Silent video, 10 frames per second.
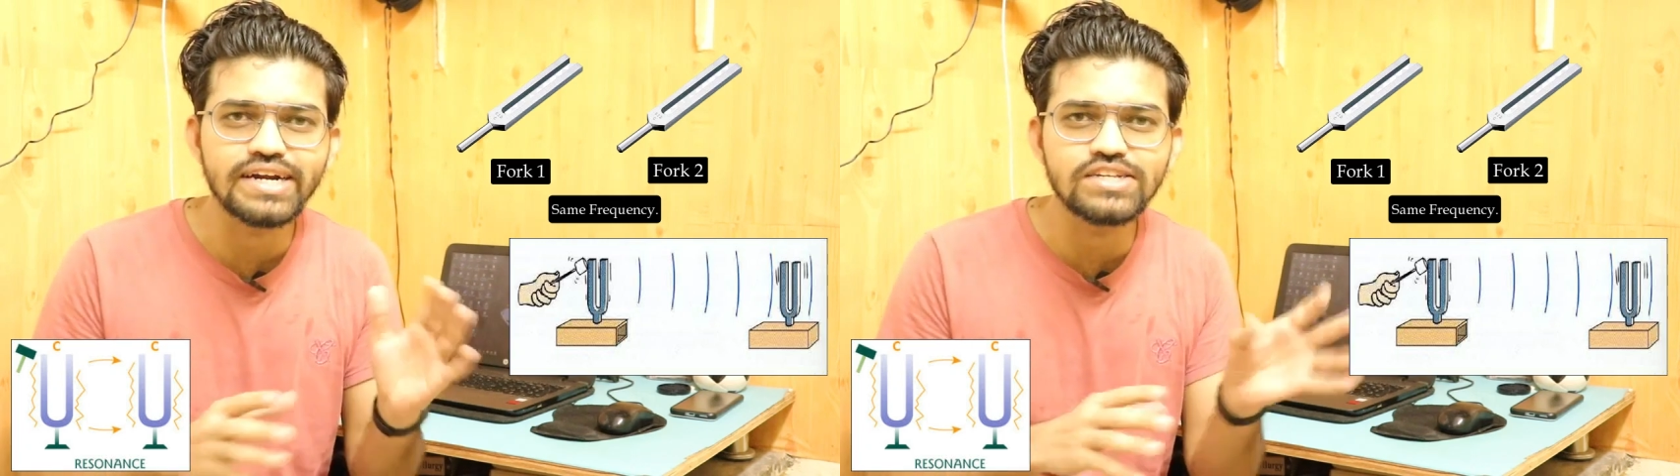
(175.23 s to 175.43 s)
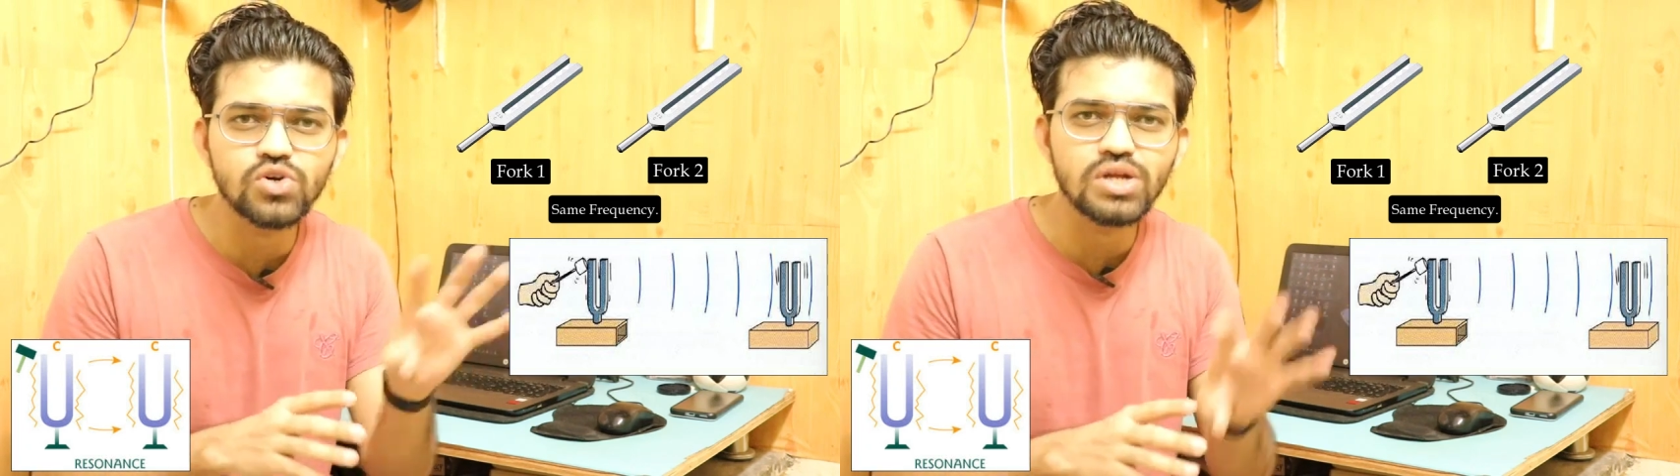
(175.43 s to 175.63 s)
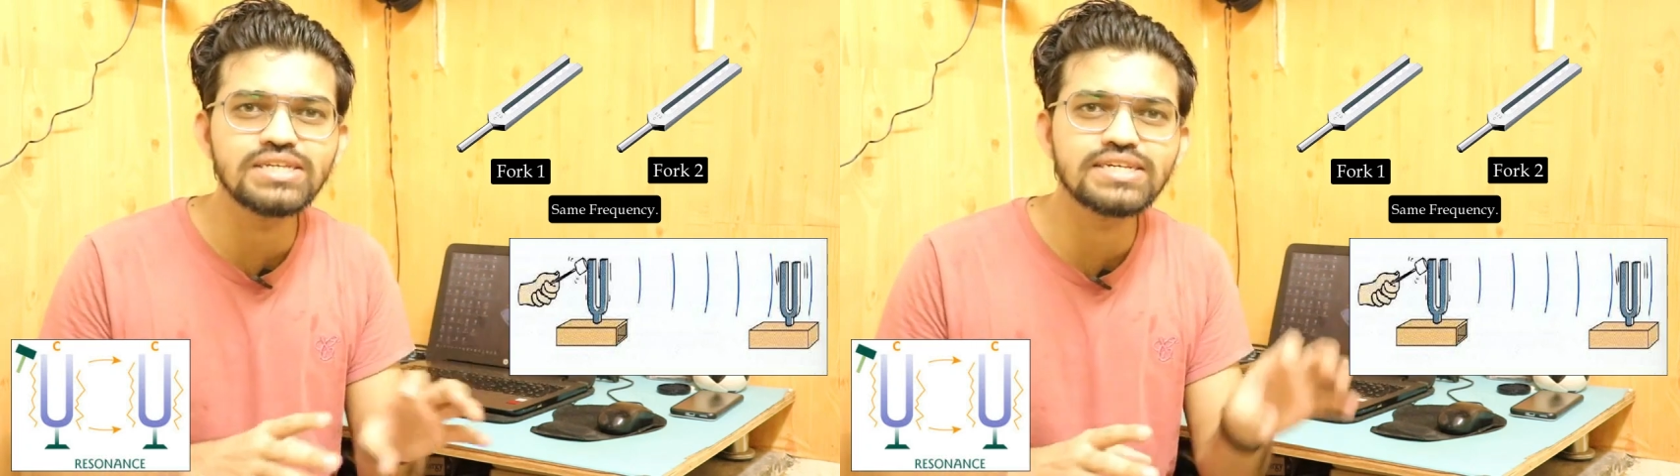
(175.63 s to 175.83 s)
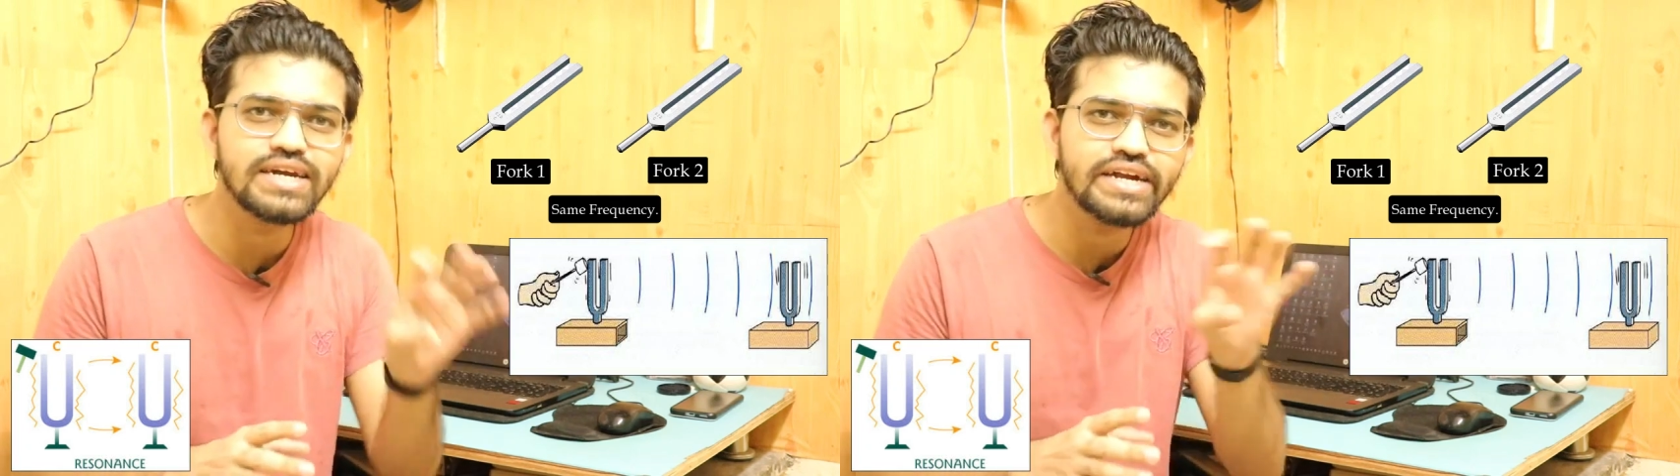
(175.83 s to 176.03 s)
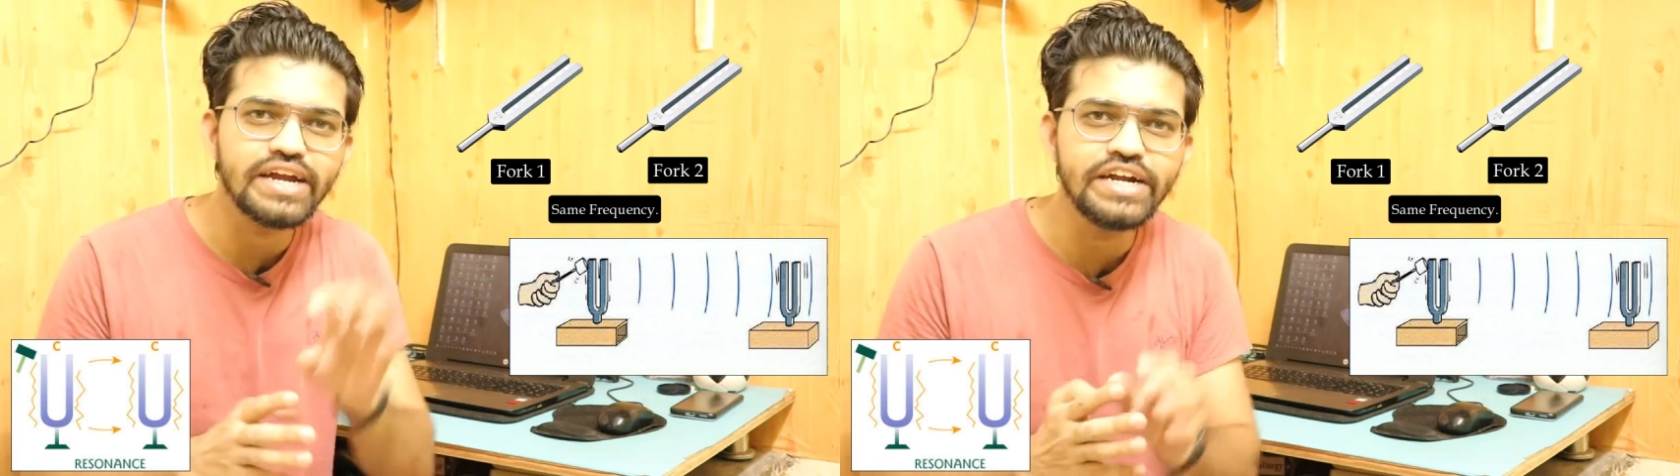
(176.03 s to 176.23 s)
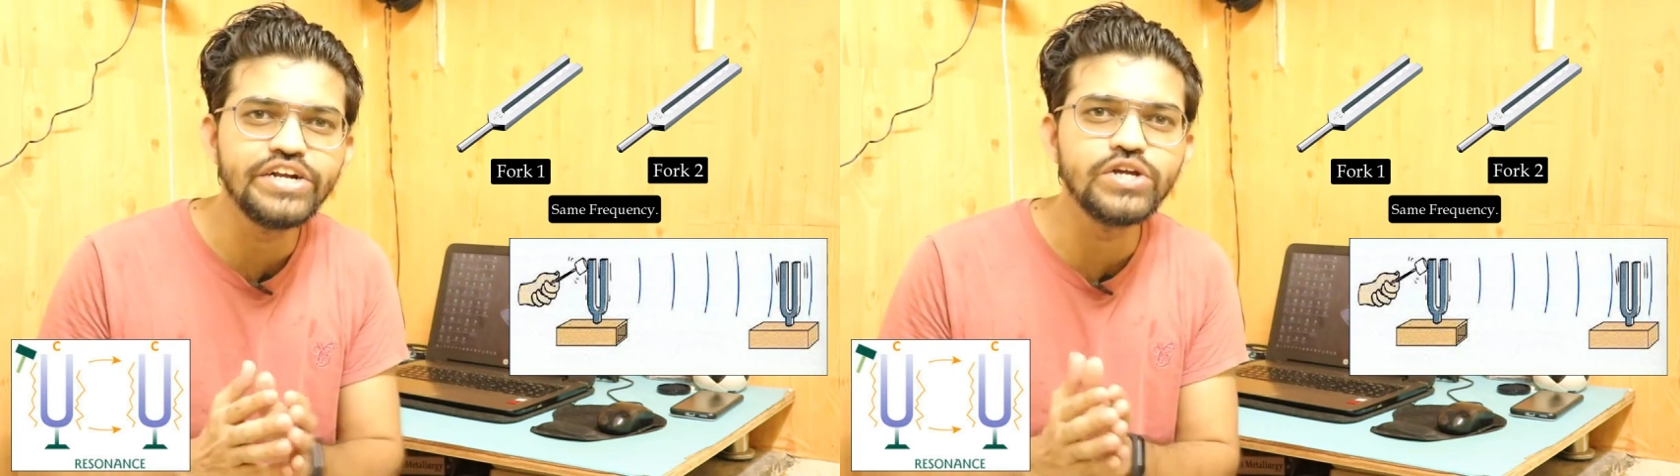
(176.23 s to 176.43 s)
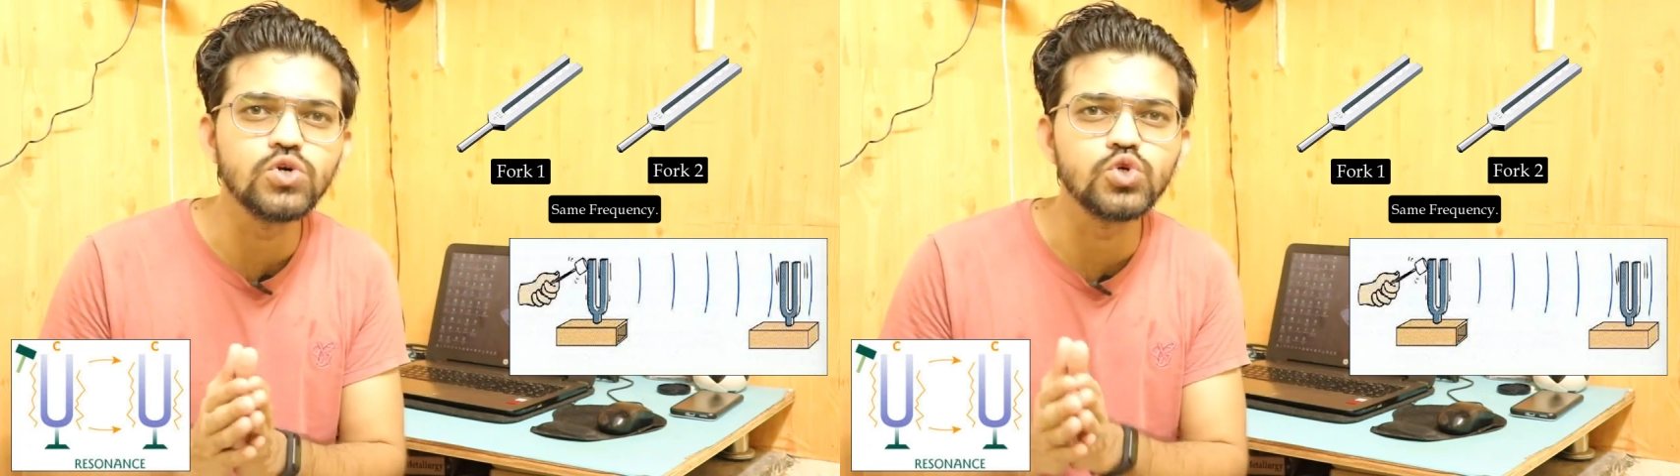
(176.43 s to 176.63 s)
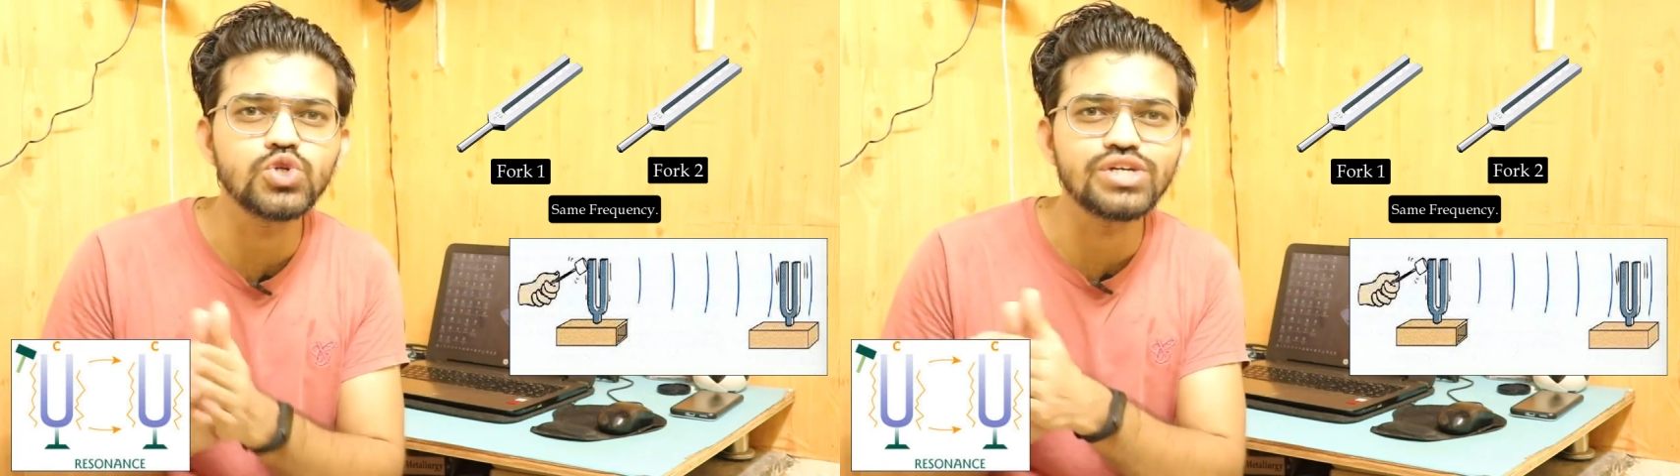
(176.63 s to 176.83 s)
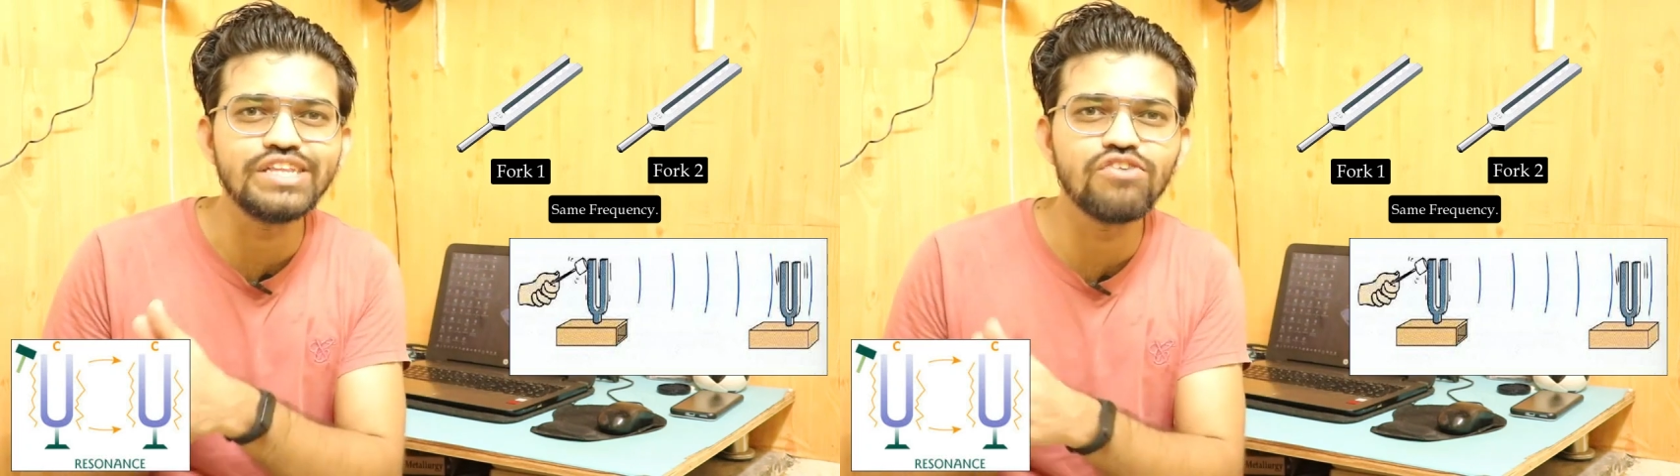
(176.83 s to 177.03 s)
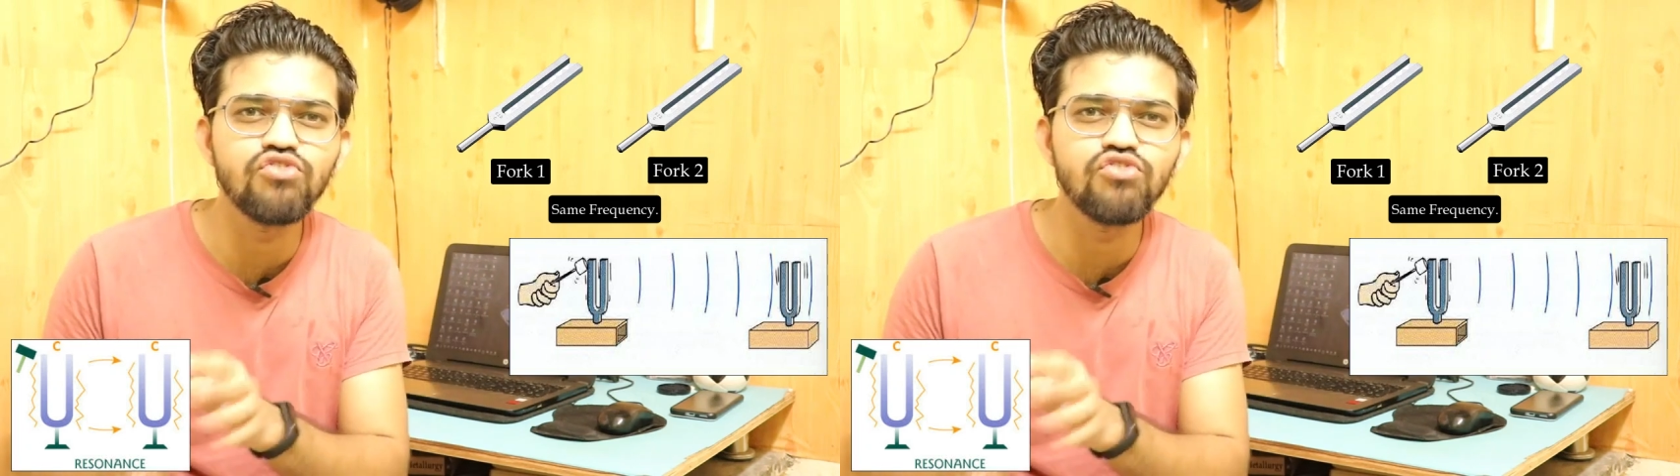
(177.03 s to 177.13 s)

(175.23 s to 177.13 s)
resonance get induced in